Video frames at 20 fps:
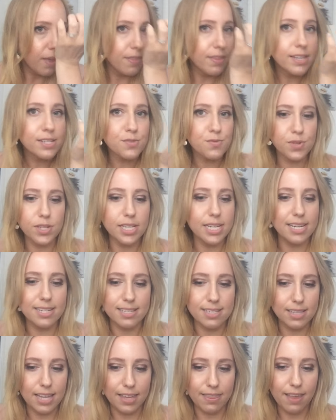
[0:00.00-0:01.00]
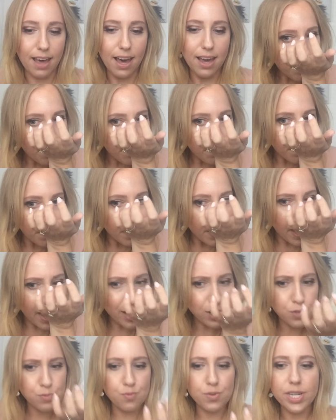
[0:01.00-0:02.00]
This really isn't like that.
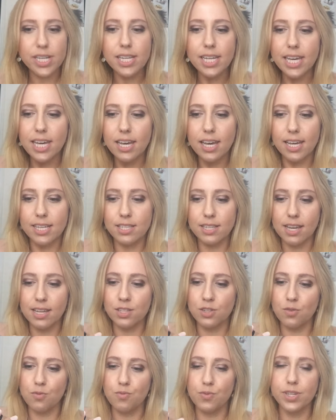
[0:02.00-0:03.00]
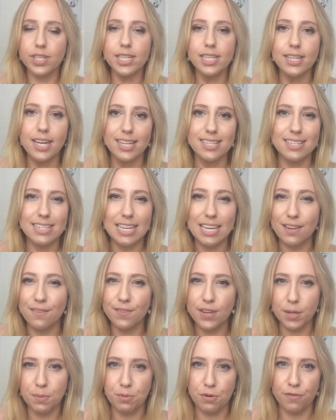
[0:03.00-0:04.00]
It's a really nice
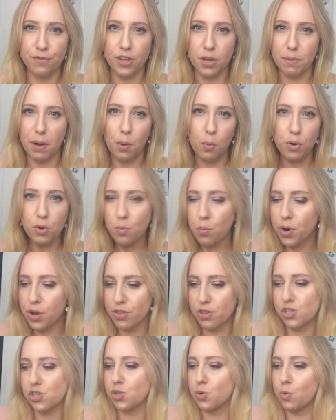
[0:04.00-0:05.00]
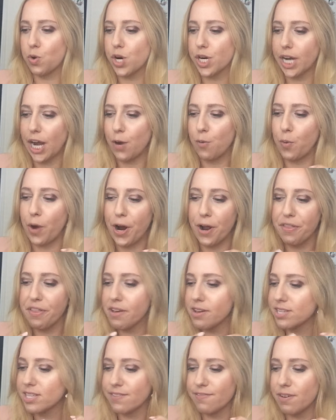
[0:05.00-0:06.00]
evening perfume. I wouldn't wear this to work. I'd wear
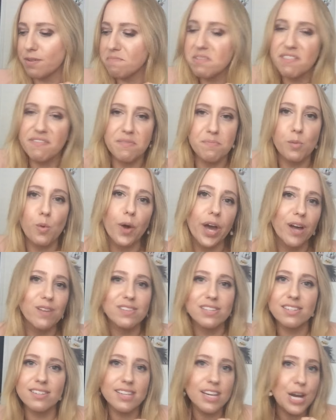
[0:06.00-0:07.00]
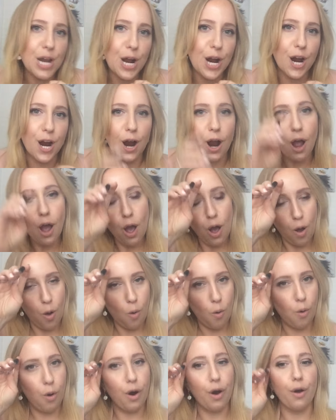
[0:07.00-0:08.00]
this if I'm going out to dinner
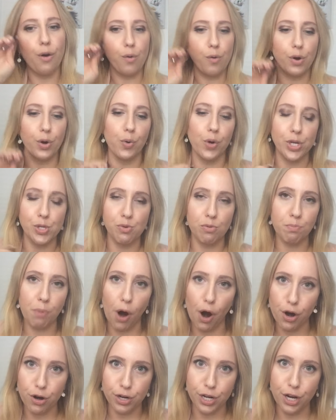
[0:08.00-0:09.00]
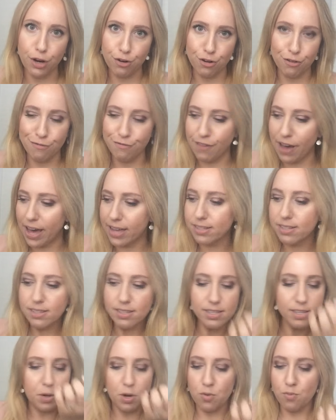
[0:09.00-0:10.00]
or going to a party or an
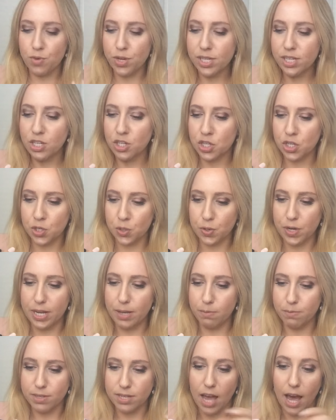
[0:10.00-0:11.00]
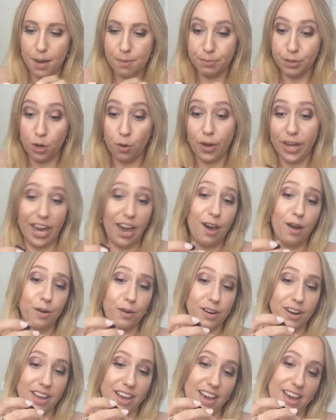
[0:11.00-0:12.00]
event, but it really screams I'm going
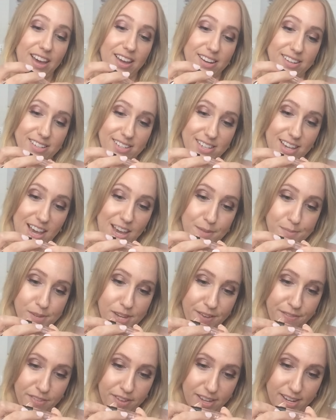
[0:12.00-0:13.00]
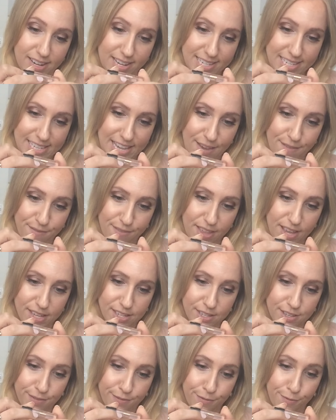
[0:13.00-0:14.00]
out, and I'm definitely gonna save
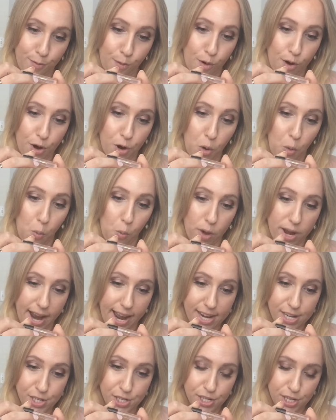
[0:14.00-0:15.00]
this for when I